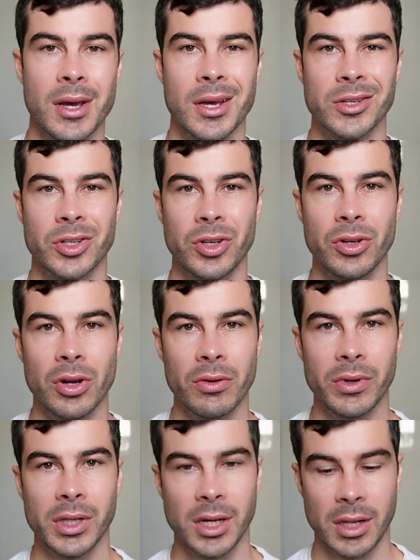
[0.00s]
So you're not
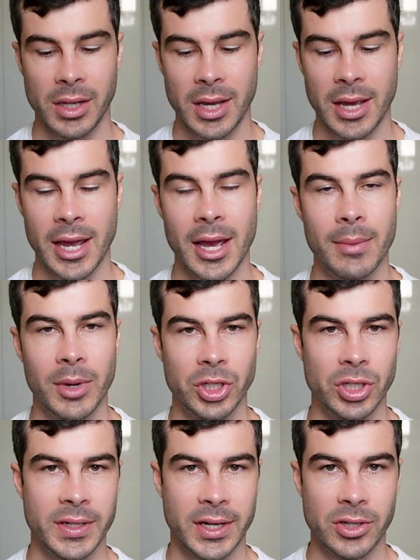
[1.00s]
really clear how much
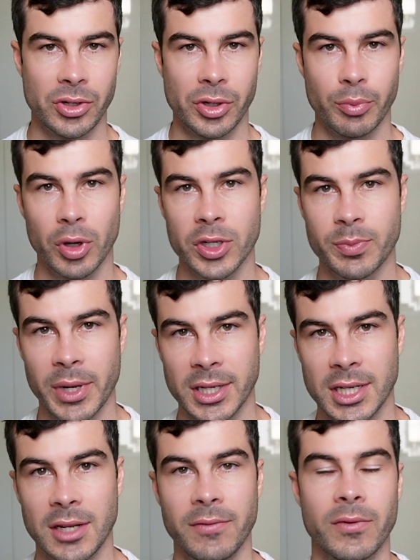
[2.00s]
it's actually
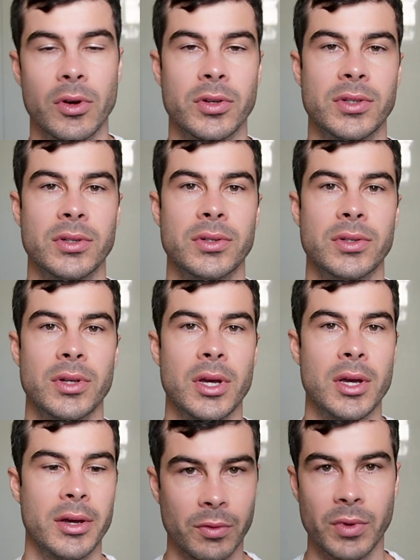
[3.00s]
prospecting versus
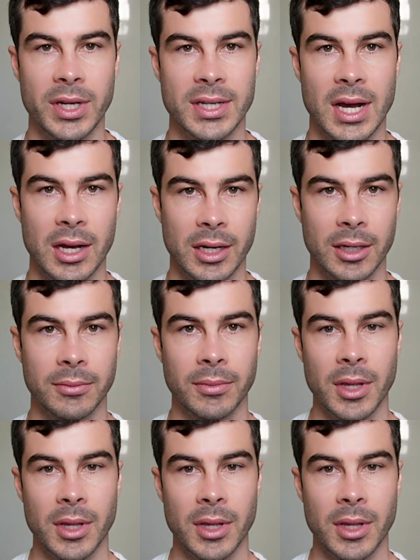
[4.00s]
retargeting.